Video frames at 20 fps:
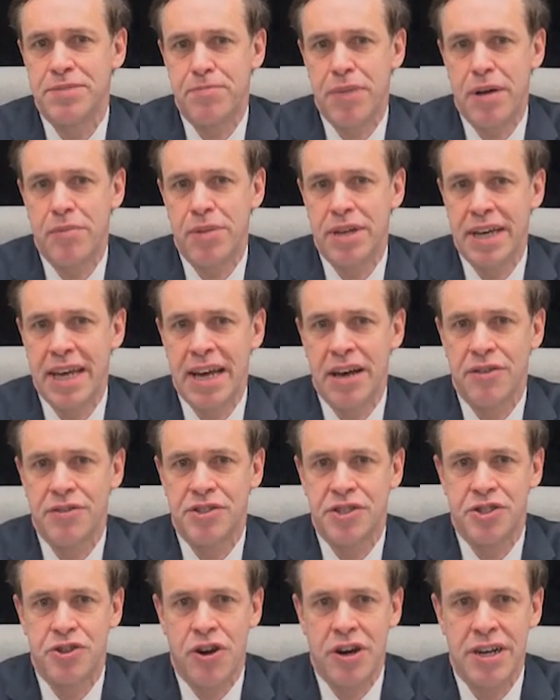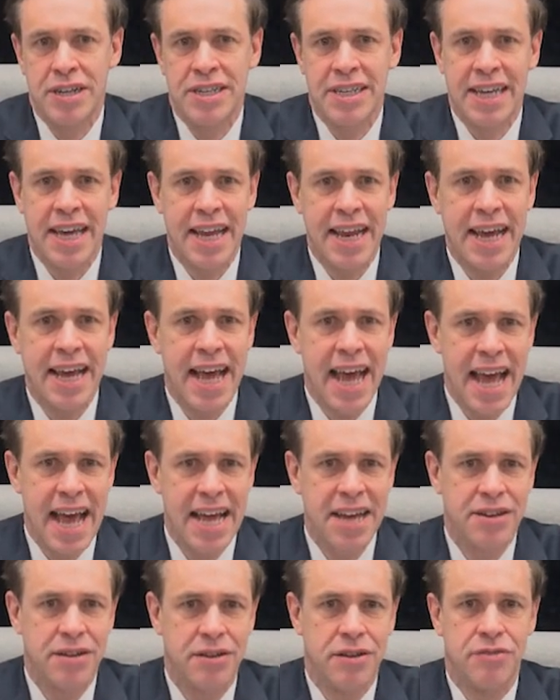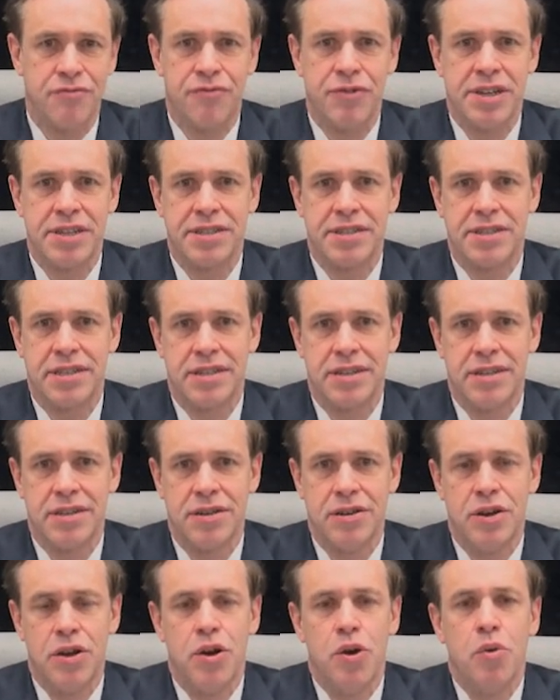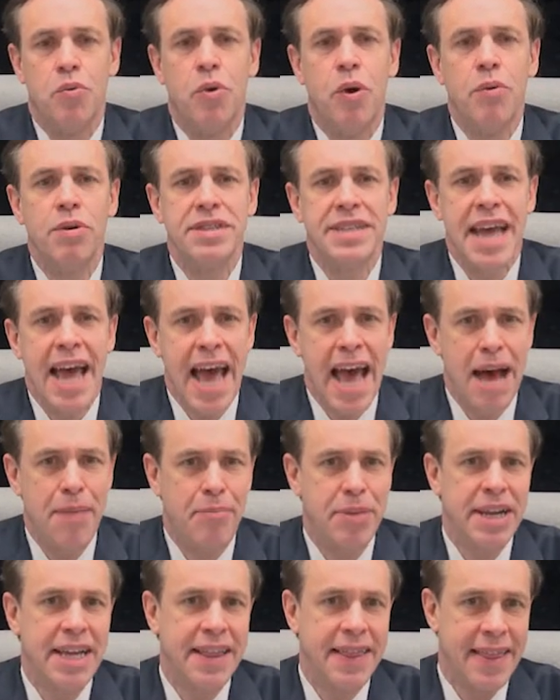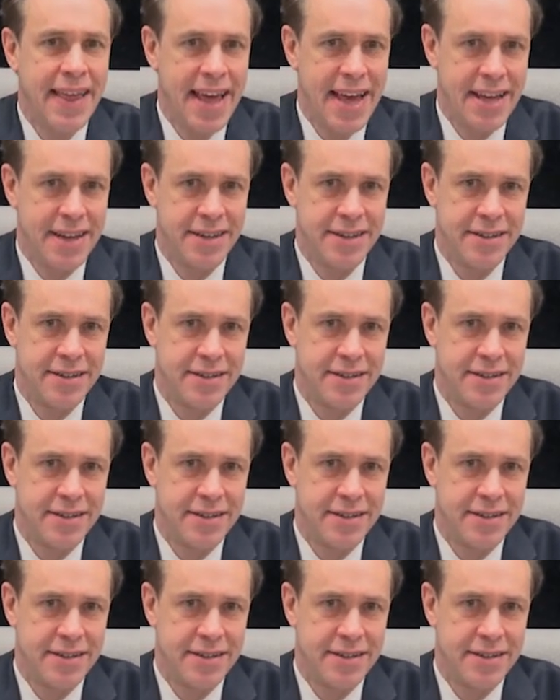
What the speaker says: public health started to get a handle on risk. What was happening then?